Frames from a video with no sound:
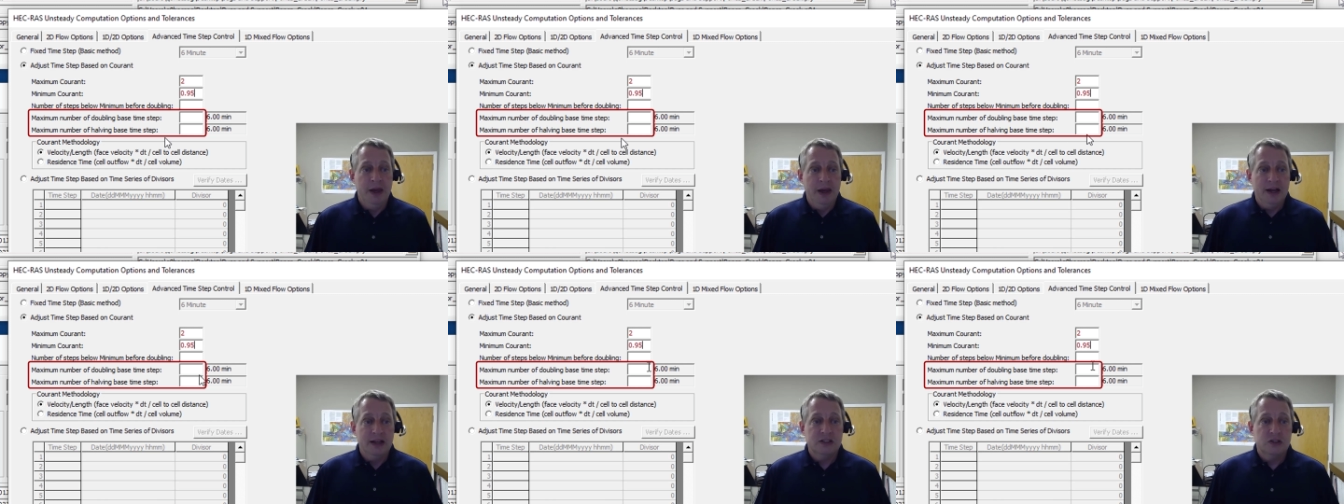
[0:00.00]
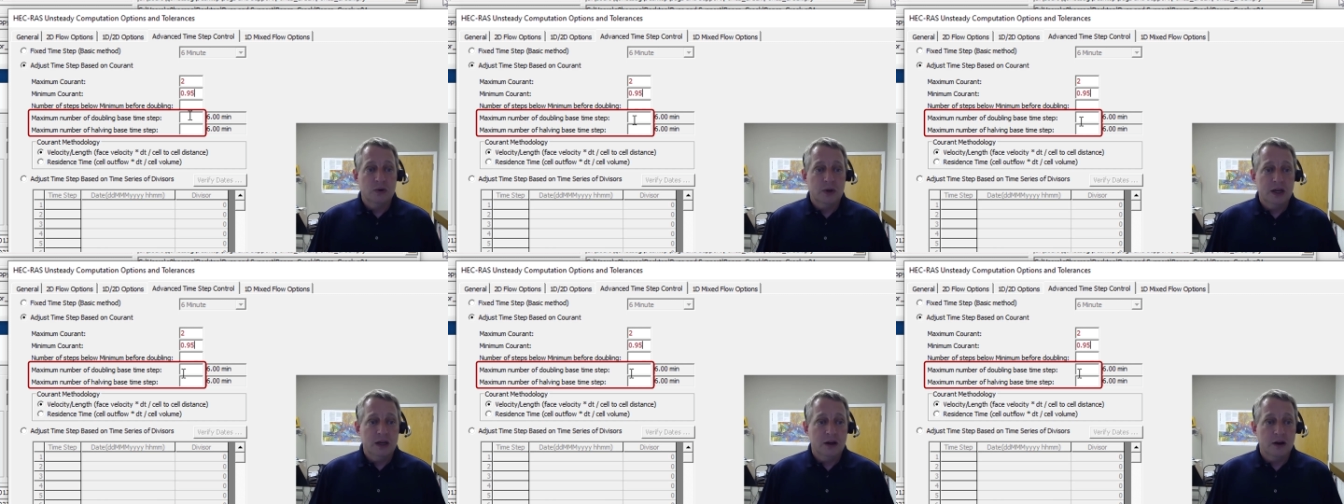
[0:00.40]
And so
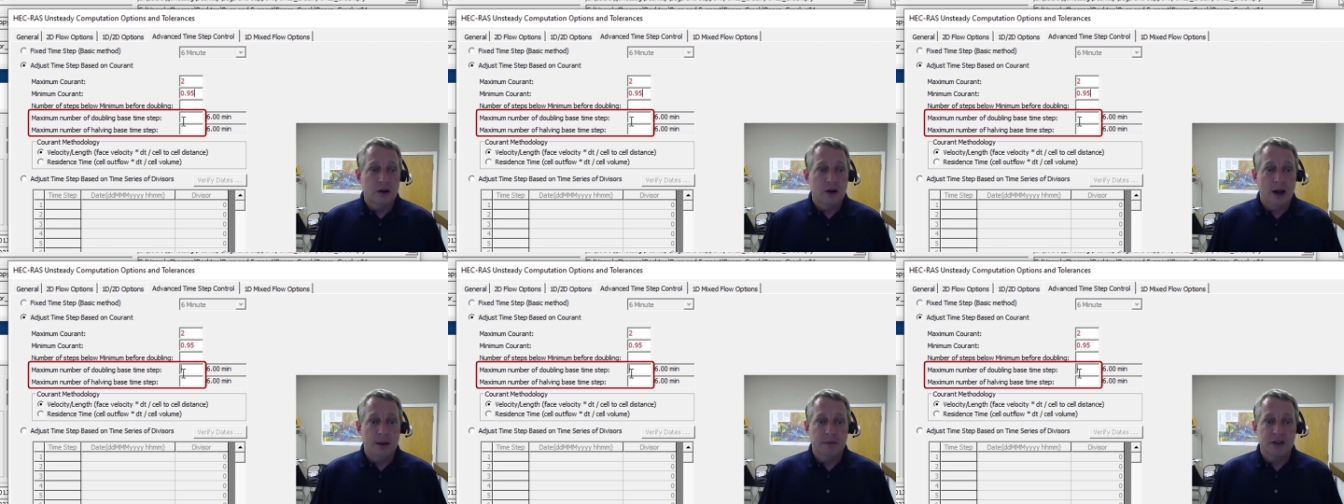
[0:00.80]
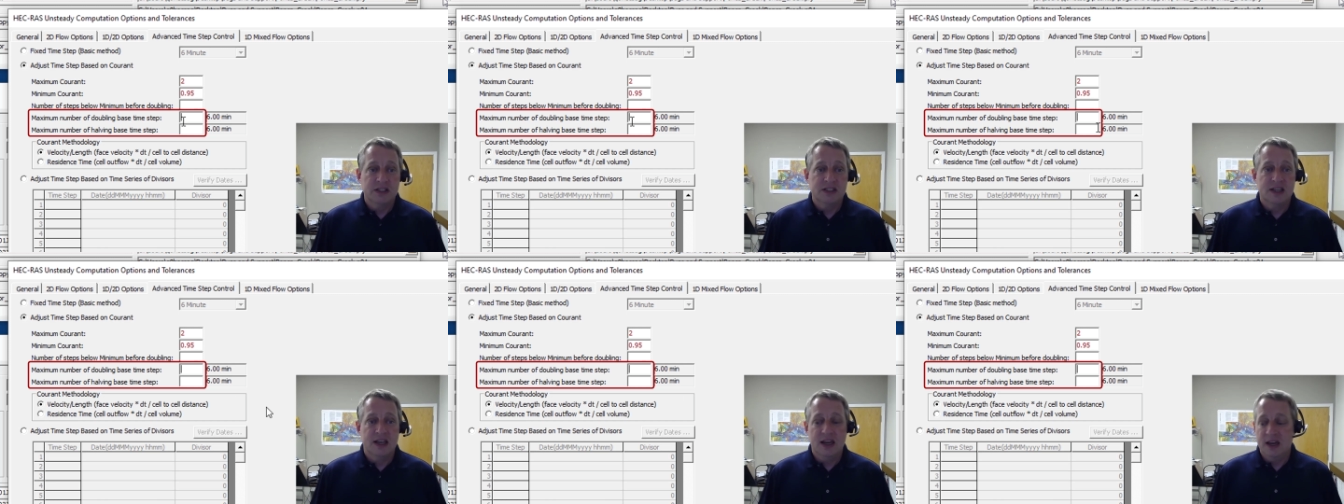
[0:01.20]
here I'm going to
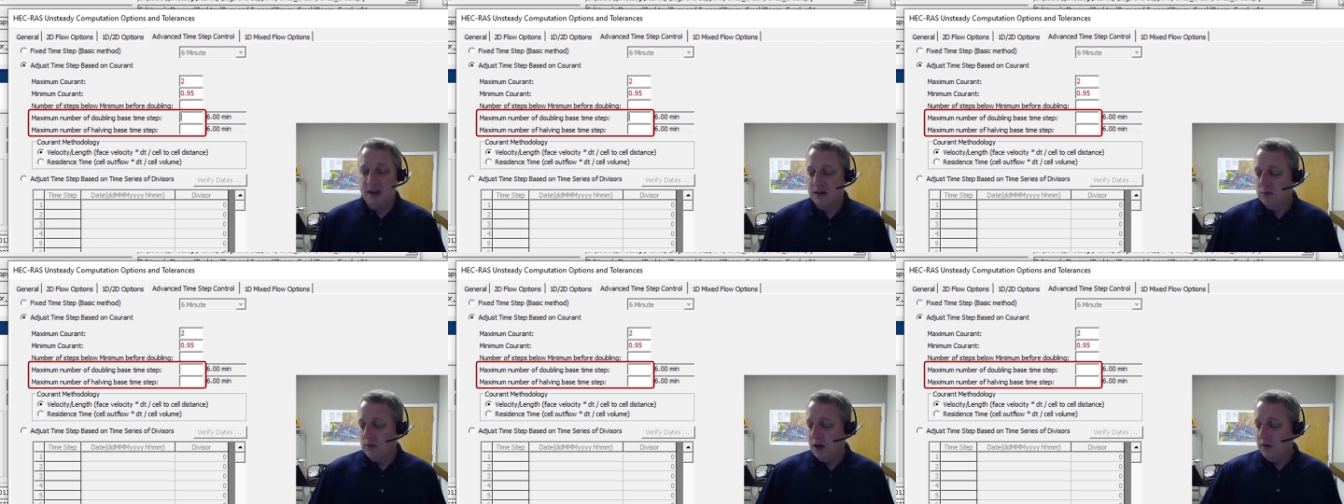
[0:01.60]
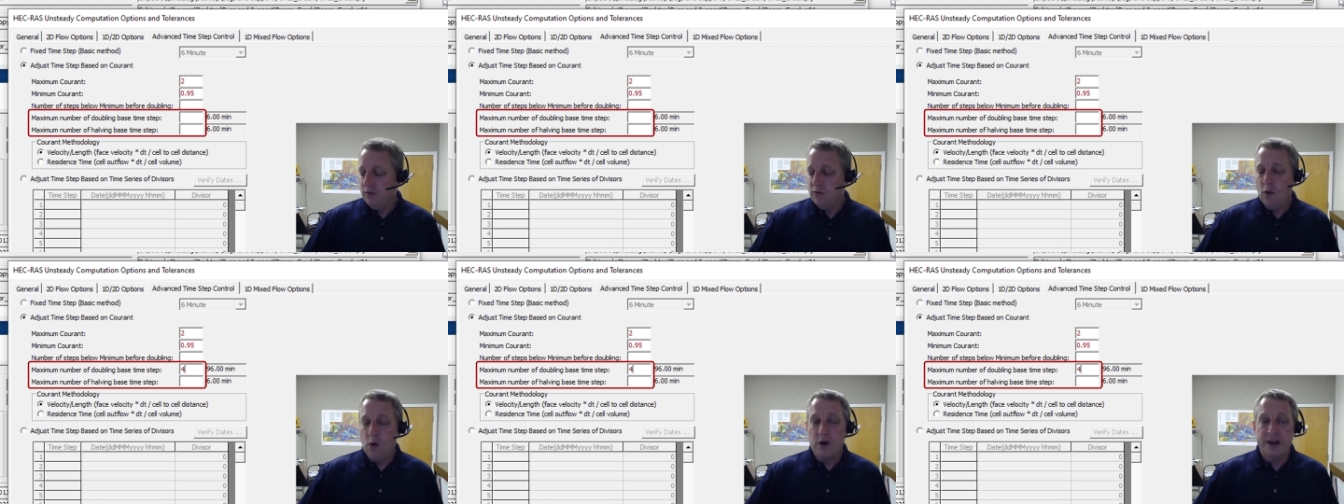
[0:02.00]
say, well,
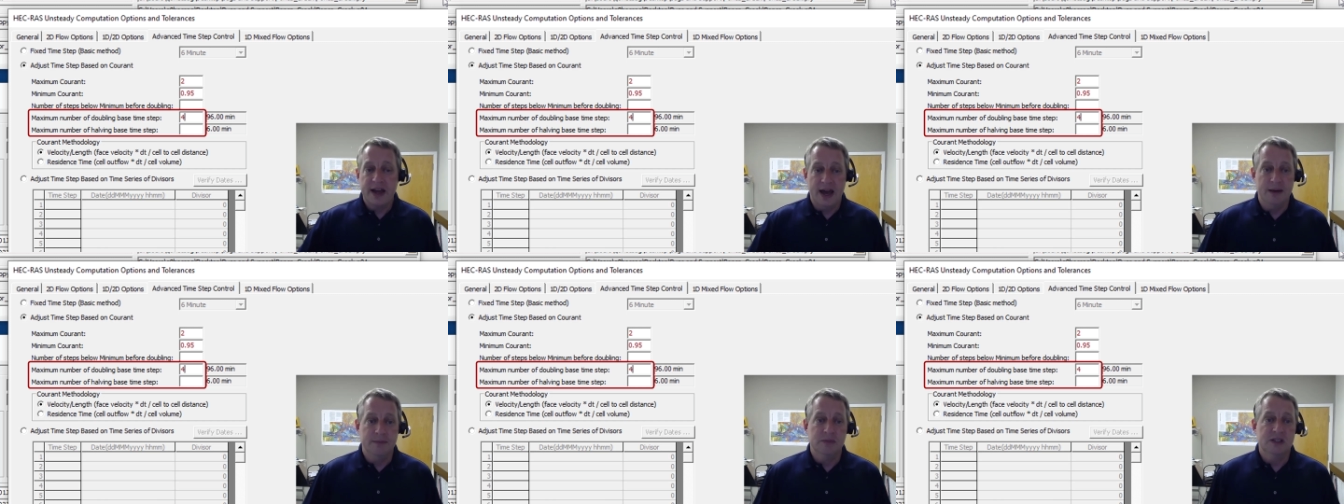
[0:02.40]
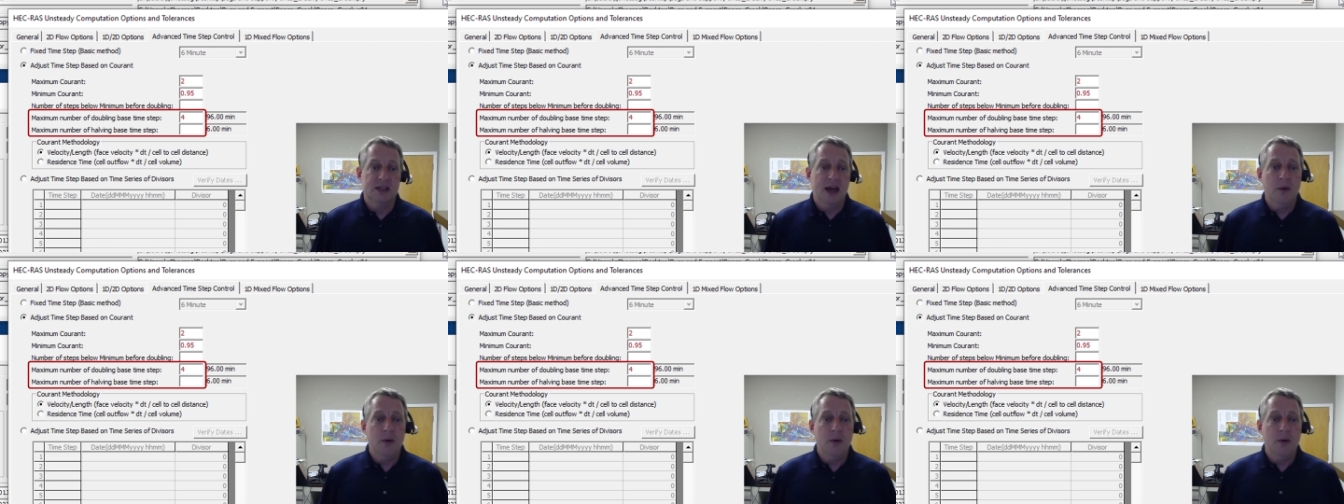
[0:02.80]
4 times.